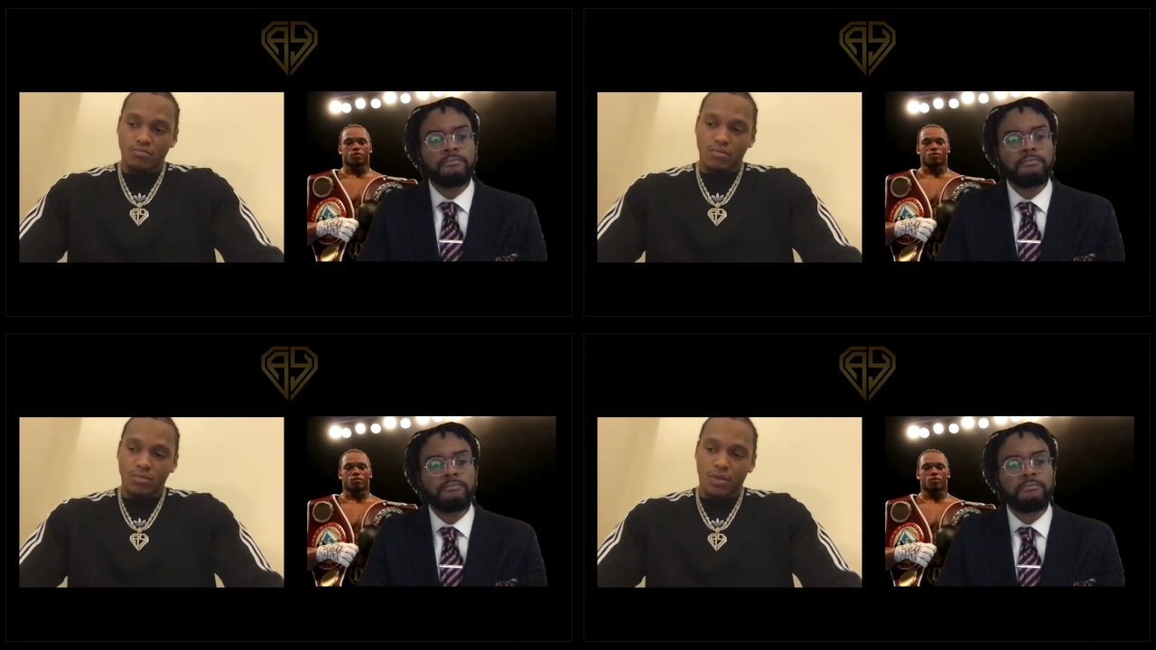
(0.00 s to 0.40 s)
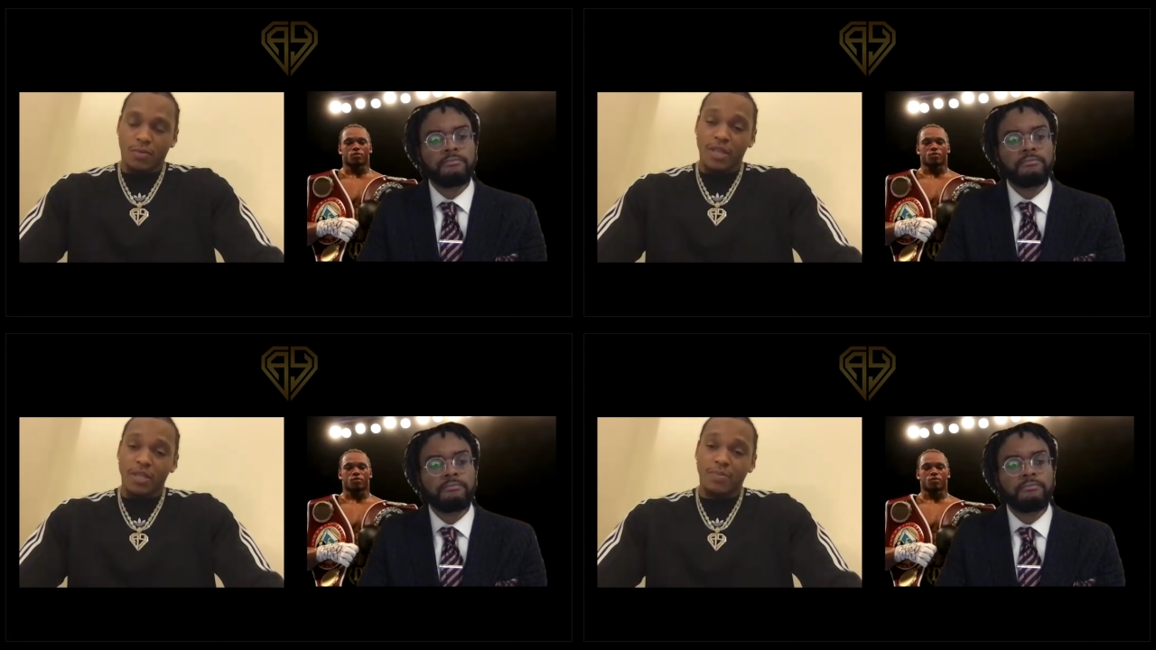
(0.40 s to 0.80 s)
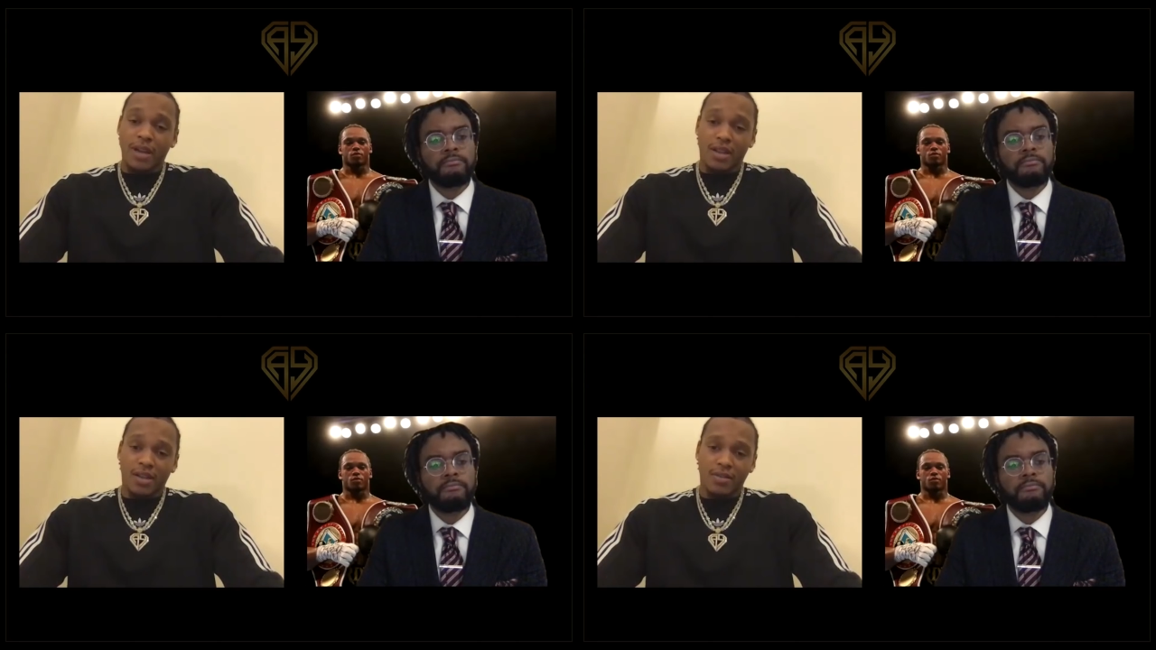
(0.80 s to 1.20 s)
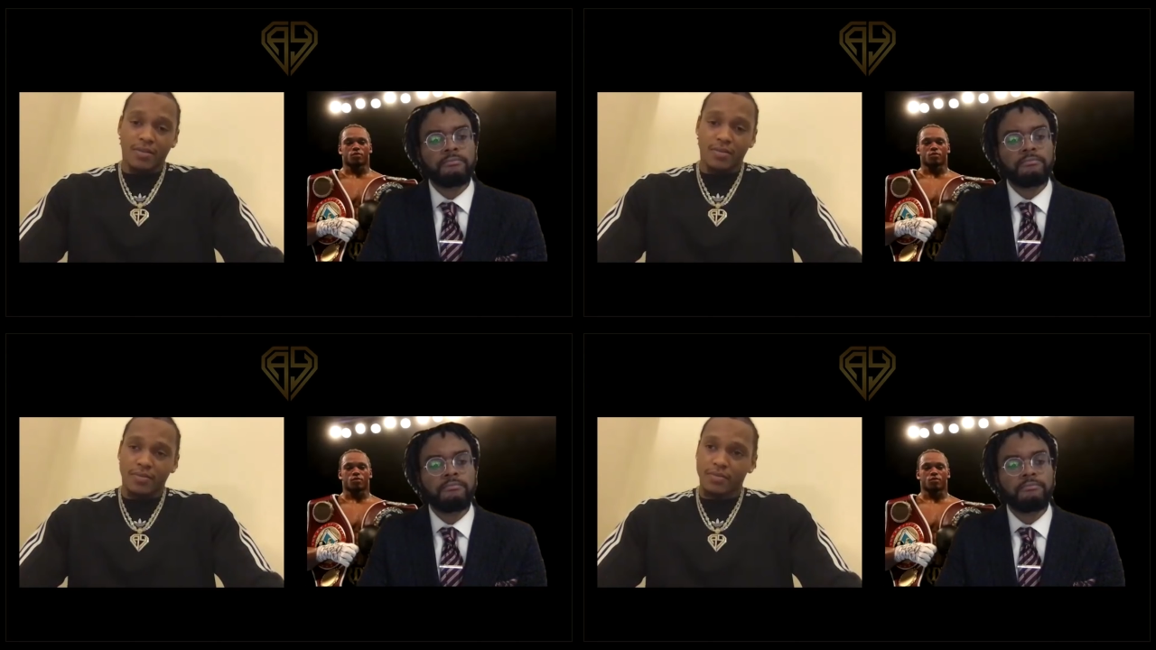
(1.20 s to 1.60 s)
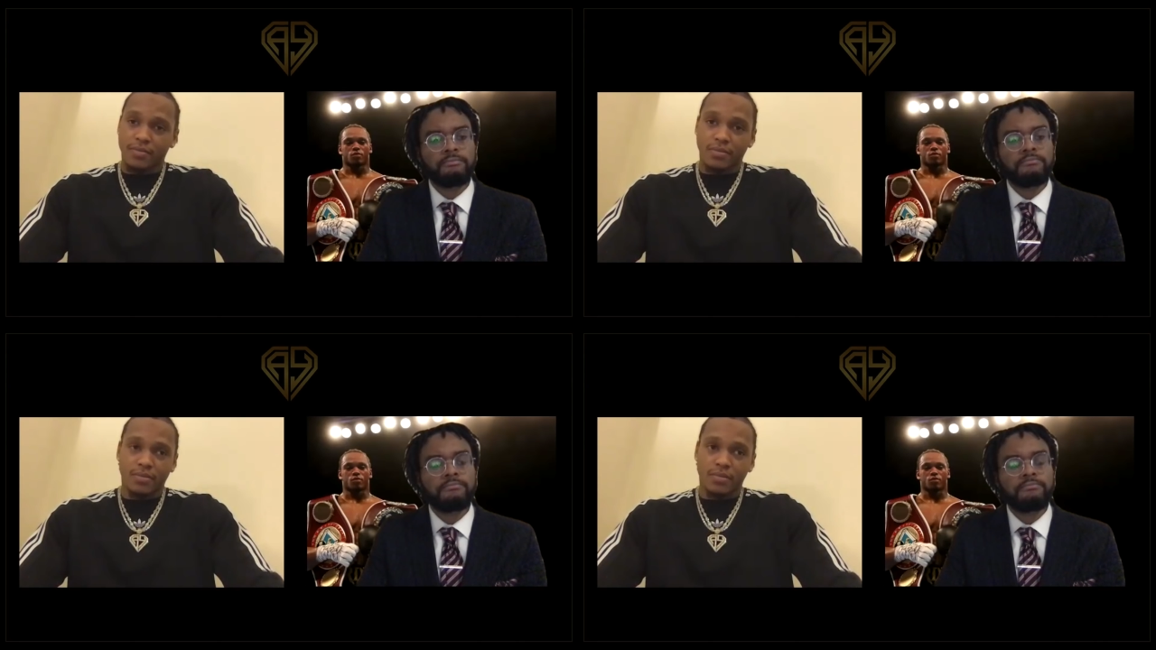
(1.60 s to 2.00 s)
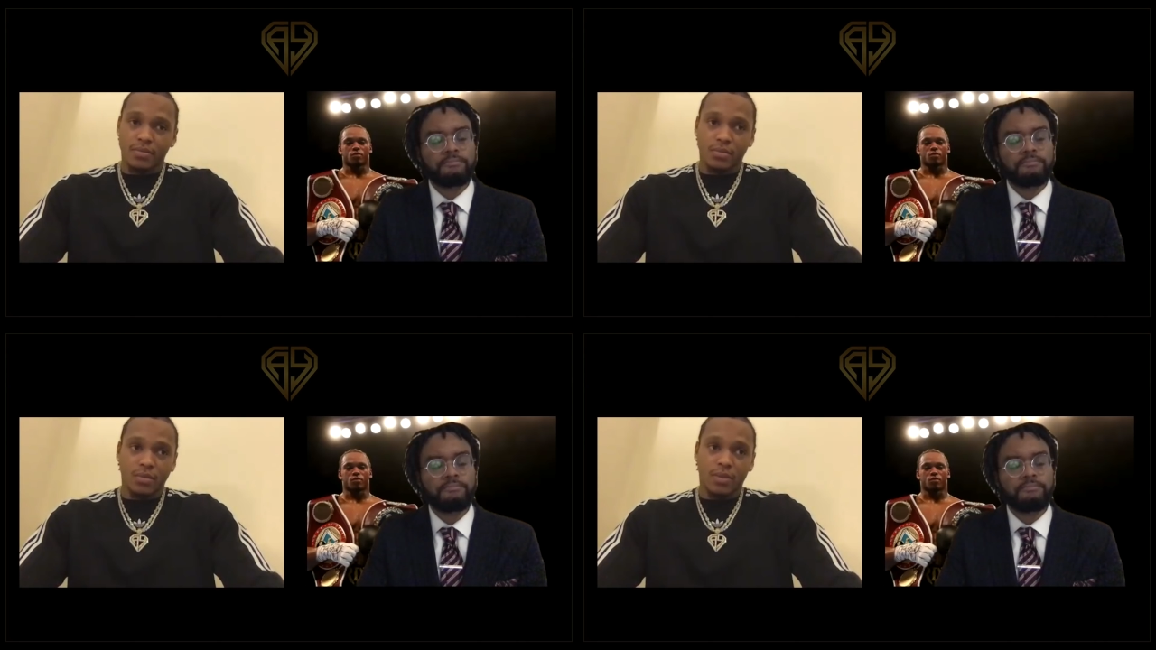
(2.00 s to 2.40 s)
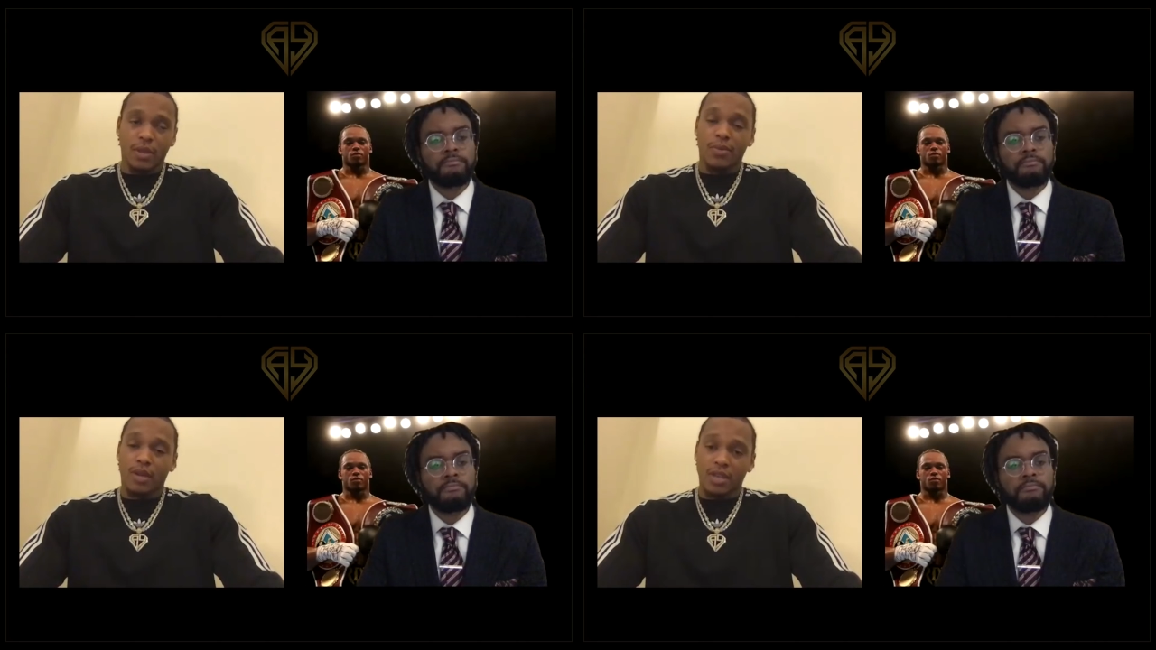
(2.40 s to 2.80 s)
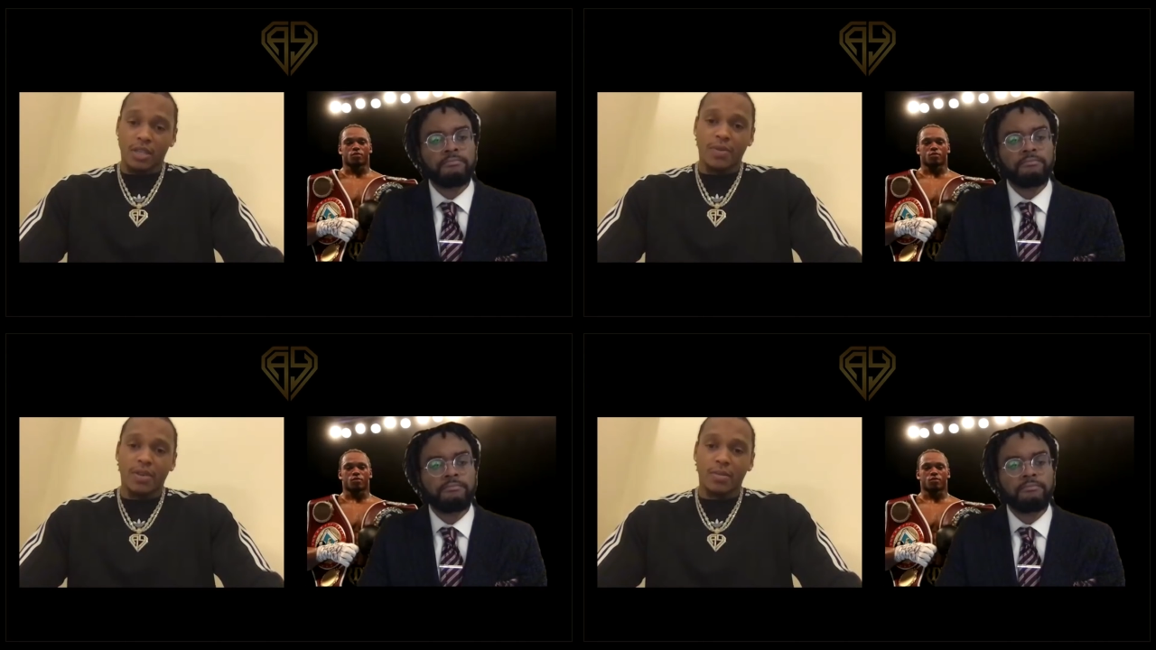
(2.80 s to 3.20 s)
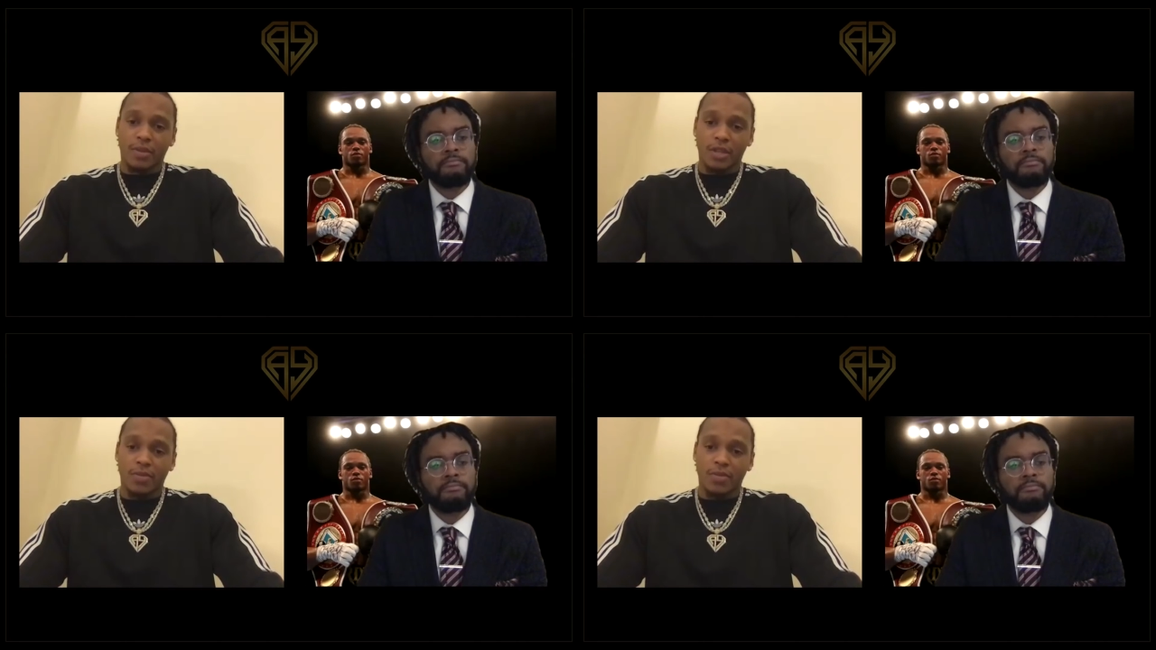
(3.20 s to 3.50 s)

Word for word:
Speaker 1: the beast back. People can expect the beast back